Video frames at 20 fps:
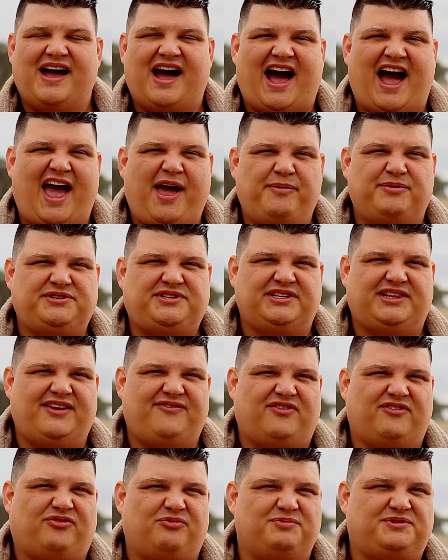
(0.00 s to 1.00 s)
I was
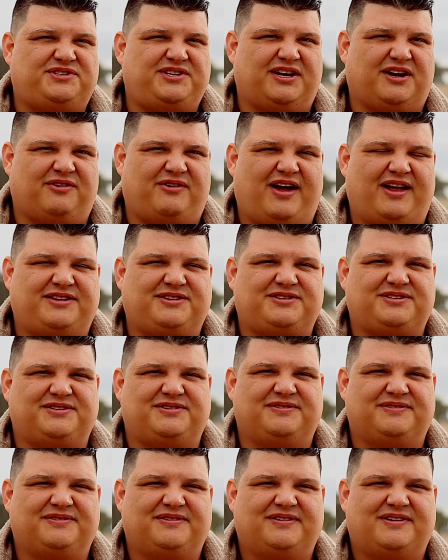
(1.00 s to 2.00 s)
delivered from
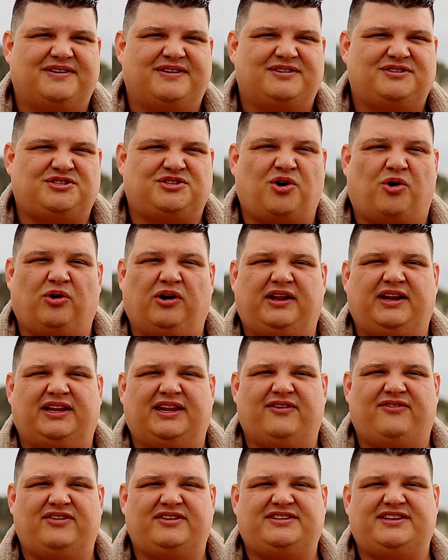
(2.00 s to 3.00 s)
cigarettes, totally
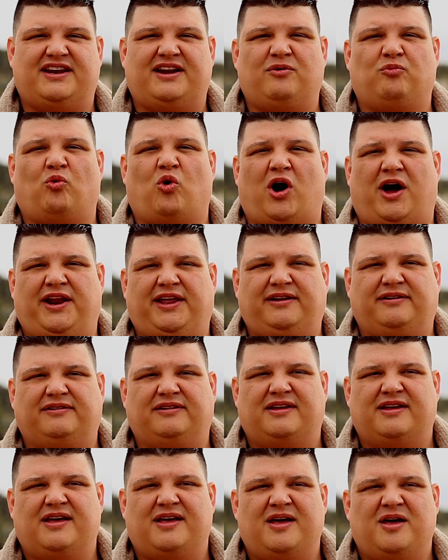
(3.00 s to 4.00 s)
delivered, didn't want it.
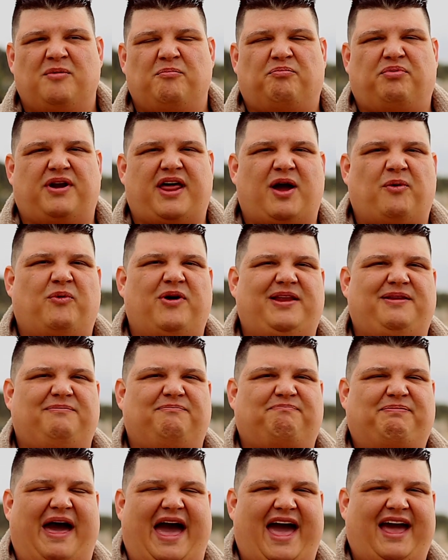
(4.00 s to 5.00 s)
But I
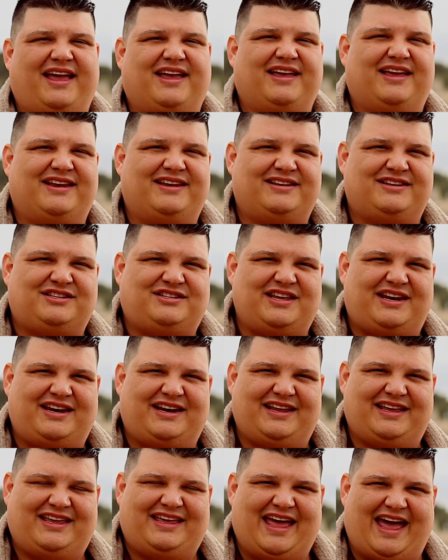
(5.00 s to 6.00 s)
went back and did
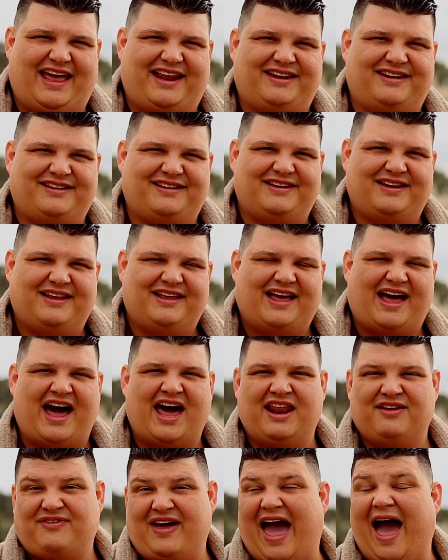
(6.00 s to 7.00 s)
it again
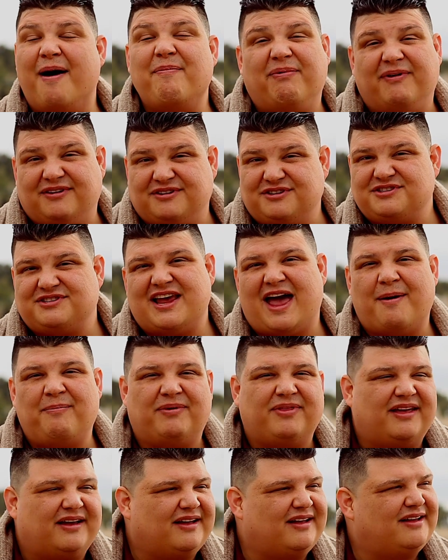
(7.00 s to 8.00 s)
out of habit, just
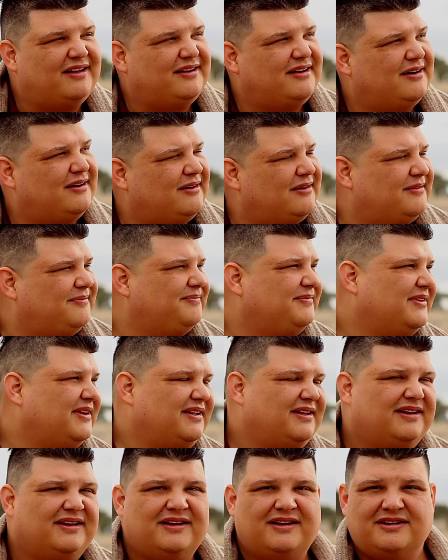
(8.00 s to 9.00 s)
habit, like, oh, you know,
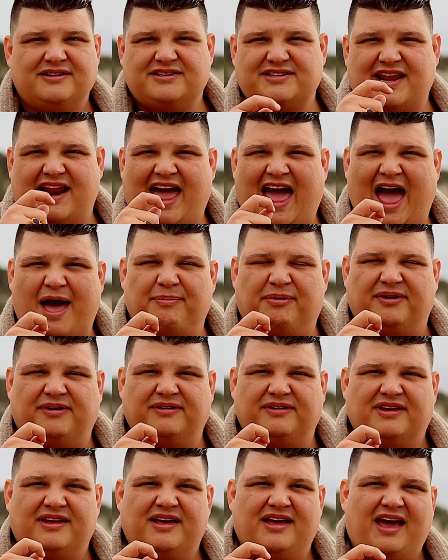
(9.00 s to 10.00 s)
just out of habit.
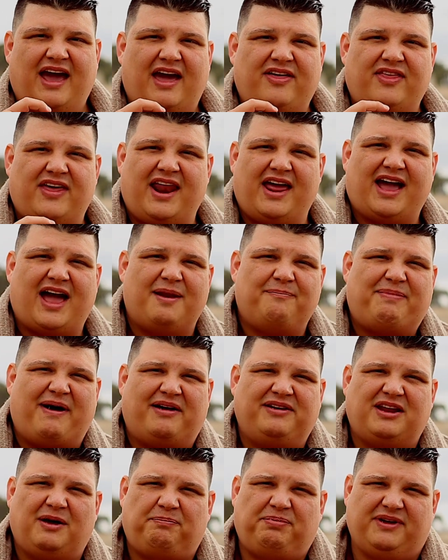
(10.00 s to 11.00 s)
And then I got
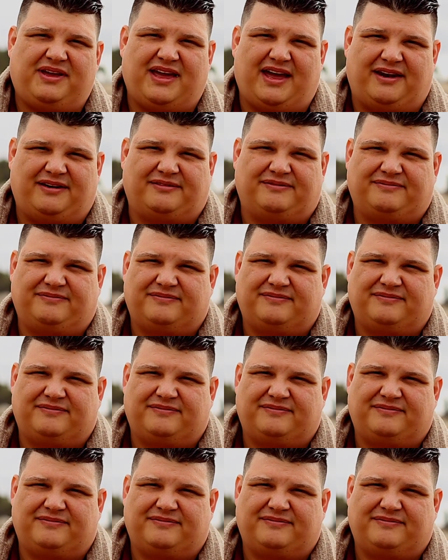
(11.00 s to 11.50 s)
bound up again.